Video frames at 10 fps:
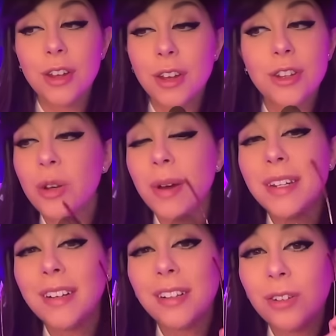So I
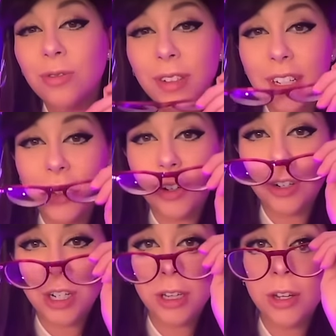did a little
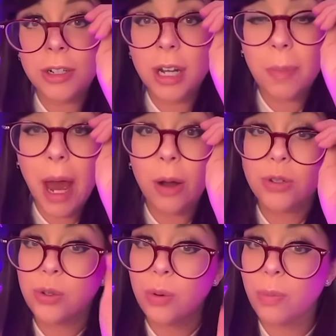research and looked up how
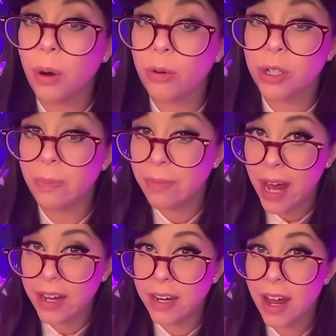to approach
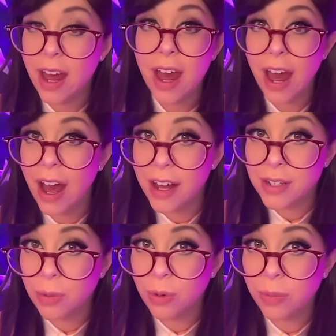men as
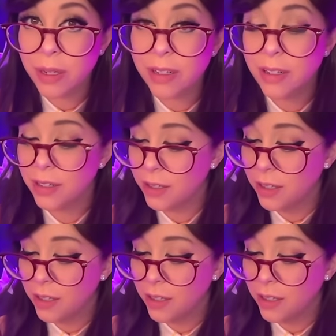a woman. All right.